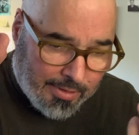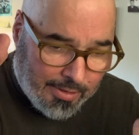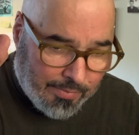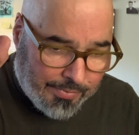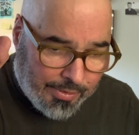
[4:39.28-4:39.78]

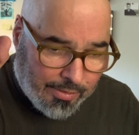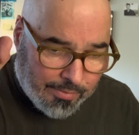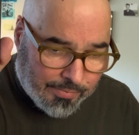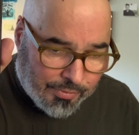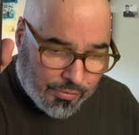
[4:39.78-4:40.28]
know what they
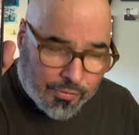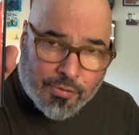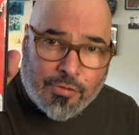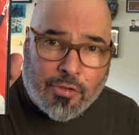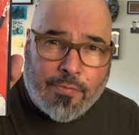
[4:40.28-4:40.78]
call them,
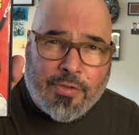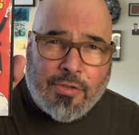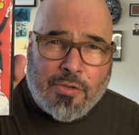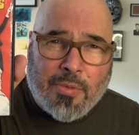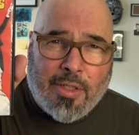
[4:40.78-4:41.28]
social
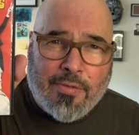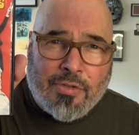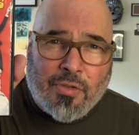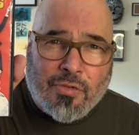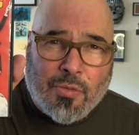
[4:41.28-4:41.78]
services, whatever,
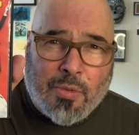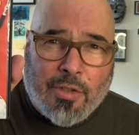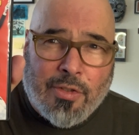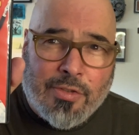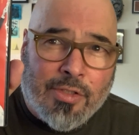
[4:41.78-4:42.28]
social
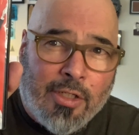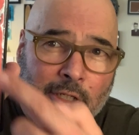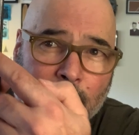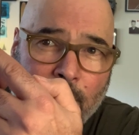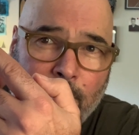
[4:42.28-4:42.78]
workers,
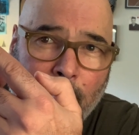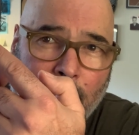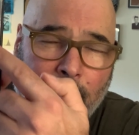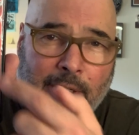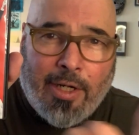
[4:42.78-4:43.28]
played by
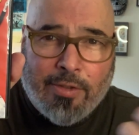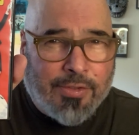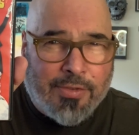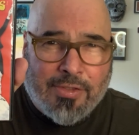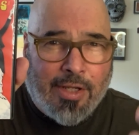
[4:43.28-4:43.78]
Barbara
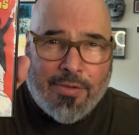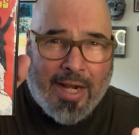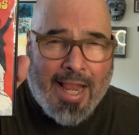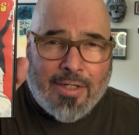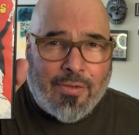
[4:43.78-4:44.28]
Harrison, this other
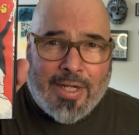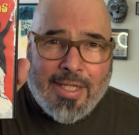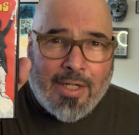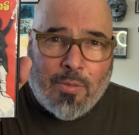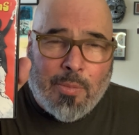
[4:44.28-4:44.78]
actor, I
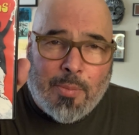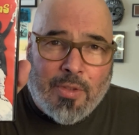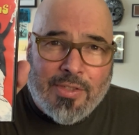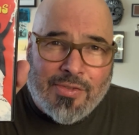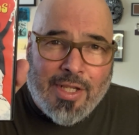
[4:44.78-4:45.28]
can't
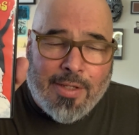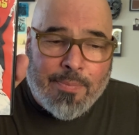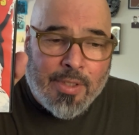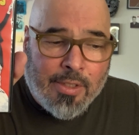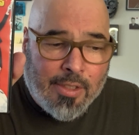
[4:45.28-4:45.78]
remember his
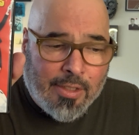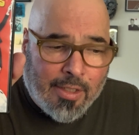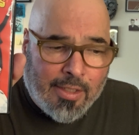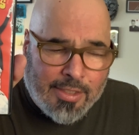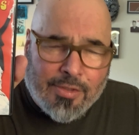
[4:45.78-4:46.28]
name,
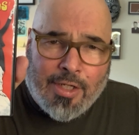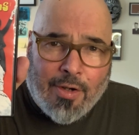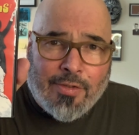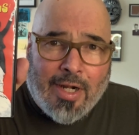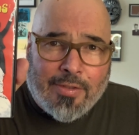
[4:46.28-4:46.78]
he's a
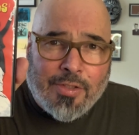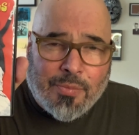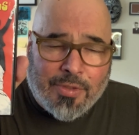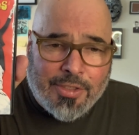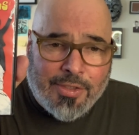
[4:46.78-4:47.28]
character actor, he's
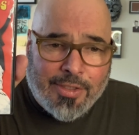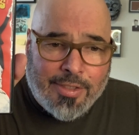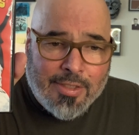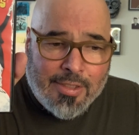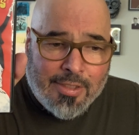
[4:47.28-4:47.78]
really good,